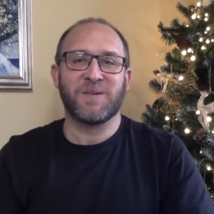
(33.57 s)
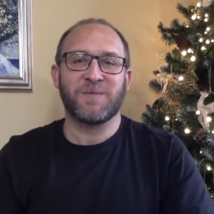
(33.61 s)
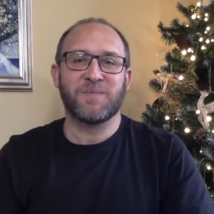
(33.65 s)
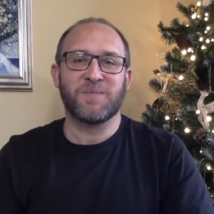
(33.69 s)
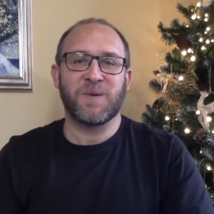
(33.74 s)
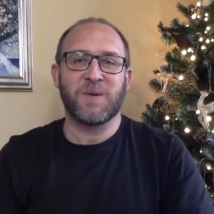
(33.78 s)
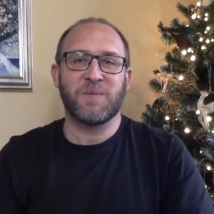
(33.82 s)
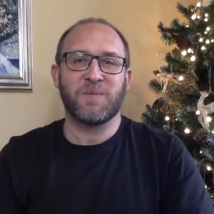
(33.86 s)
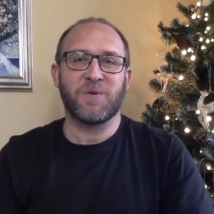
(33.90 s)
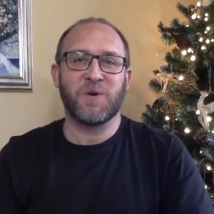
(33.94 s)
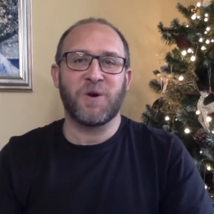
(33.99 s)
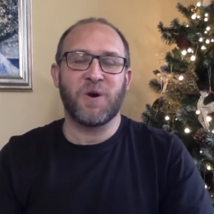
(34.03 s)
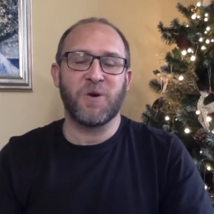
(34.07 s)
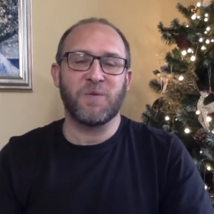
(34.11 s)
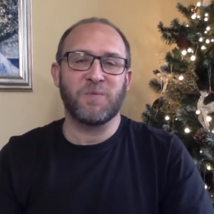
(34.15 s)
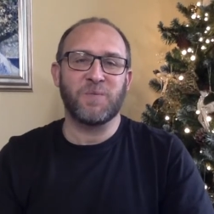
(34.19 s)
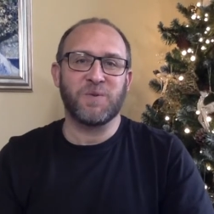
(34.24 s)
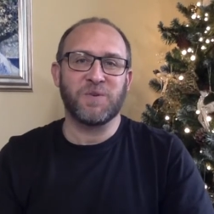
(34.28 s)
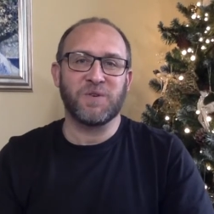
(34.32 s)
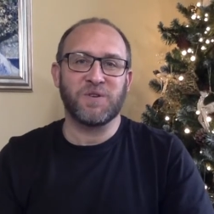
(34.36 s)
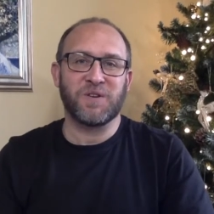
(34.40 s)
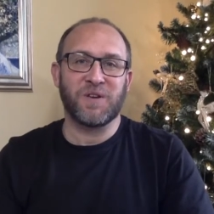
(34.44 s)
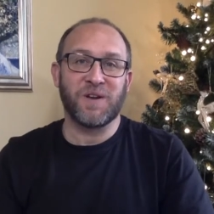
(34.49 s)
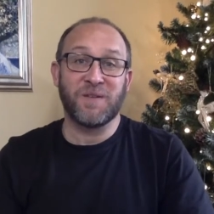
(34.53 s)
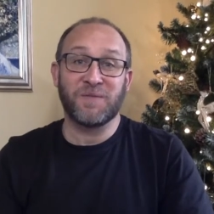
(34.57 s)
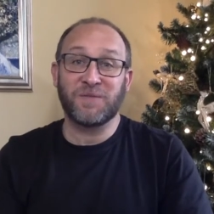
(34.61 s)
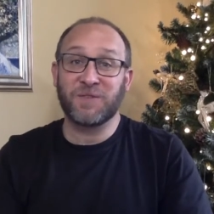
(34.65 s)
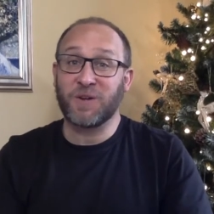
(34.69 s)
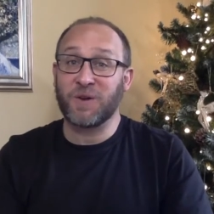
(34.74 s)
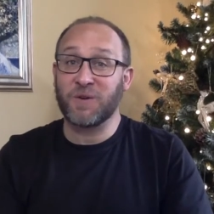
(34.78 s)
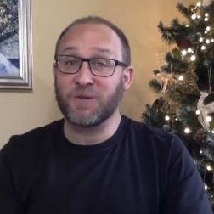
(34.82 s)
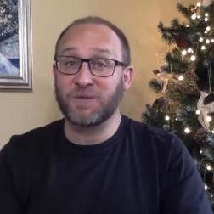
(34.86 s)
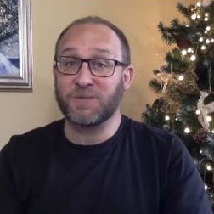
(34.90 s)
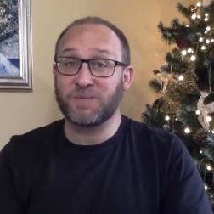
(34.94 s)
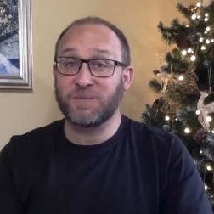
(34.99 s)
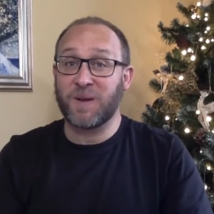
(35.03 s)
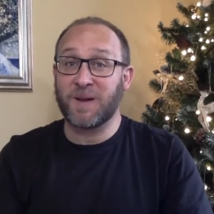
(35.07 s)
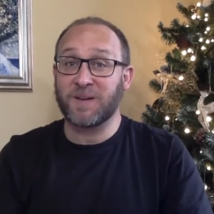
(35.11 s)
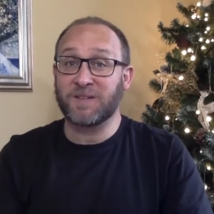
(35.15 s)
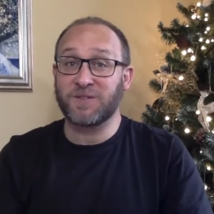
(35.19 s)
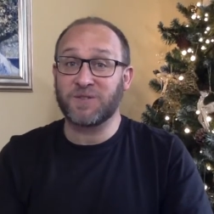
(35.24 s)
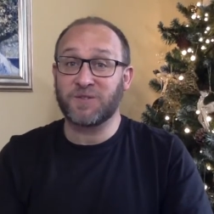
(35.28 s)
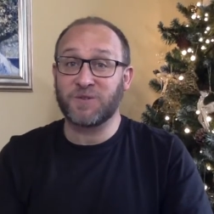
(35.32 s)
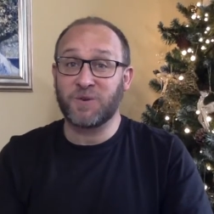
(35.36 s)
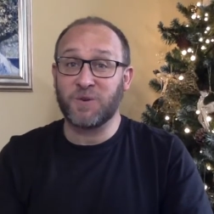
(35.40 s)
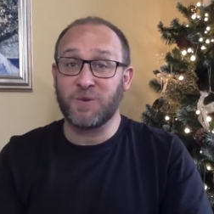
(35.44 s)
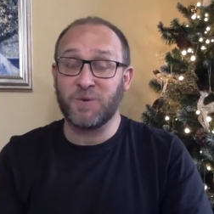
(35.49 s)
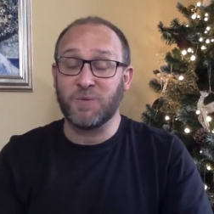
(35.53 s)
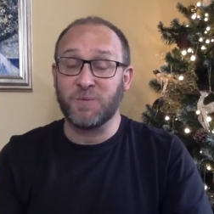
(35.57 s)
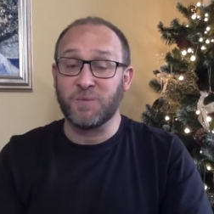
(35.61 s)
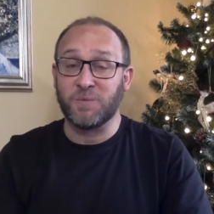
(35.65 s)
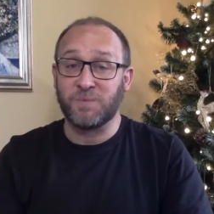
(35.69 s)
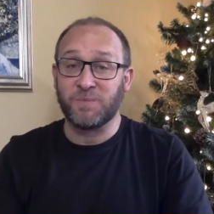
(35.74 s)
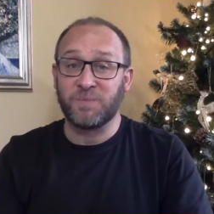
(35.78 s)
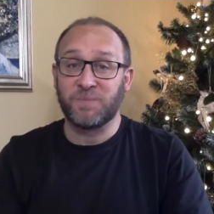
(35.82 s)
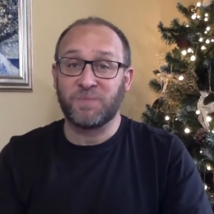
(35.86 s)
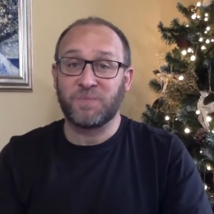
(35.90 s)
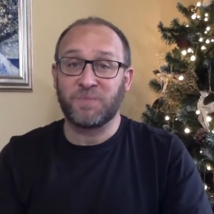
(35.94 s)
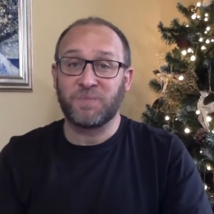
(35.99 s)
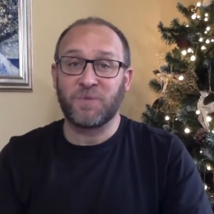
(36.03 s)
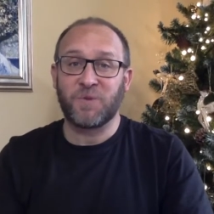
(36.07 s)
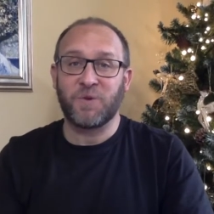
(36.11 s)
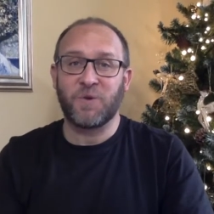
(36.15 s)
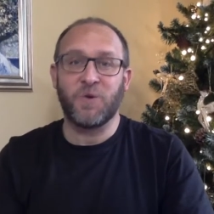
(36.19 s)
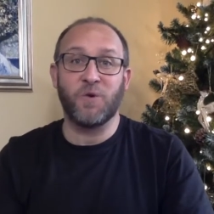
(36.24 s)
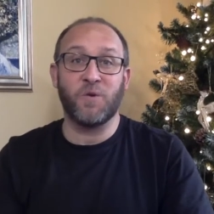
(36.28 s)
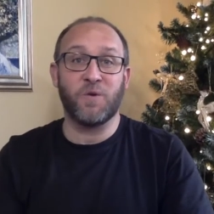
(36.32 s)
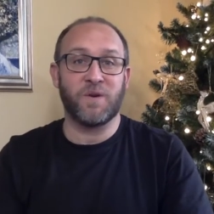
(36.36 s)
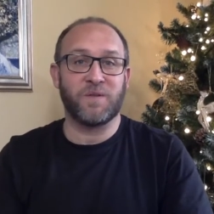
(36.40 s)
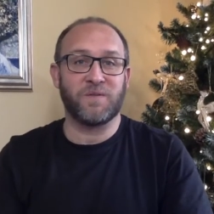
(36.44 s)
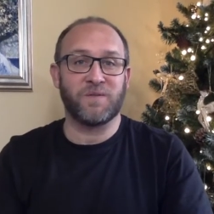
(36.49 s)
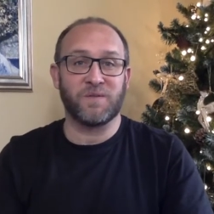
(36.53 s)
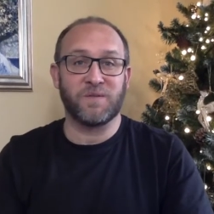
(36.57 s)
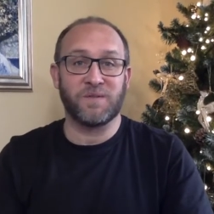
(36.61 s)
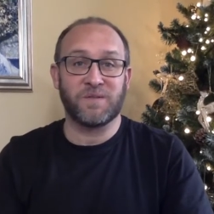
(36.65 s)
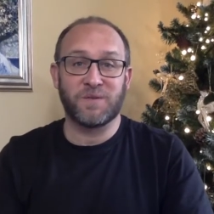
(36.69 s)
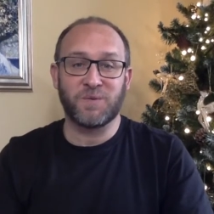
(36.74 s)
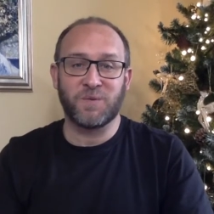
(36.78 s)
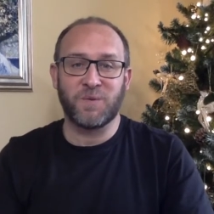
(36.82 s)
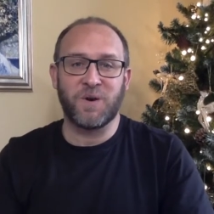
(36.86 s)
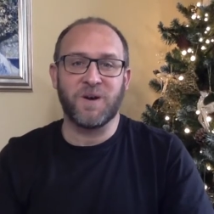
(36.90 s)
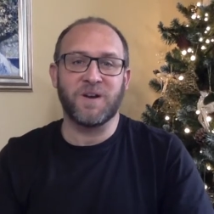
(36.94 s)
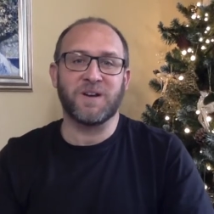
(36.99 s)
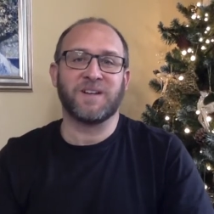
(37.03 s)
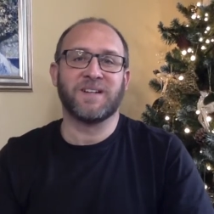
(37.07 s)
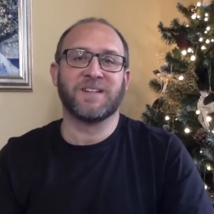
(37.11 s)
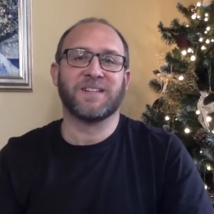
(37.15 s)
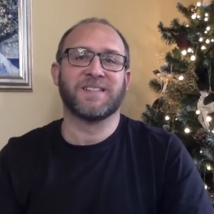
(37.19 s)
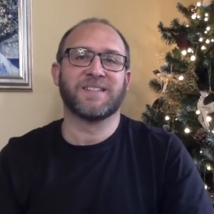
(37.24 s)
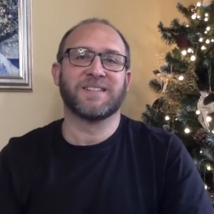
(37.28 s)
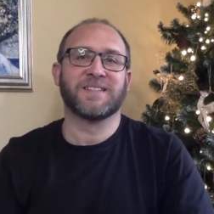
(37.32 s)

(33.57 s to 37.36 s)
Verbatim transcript: Maybe you're hoping you don't have to go to, back to school or even to work.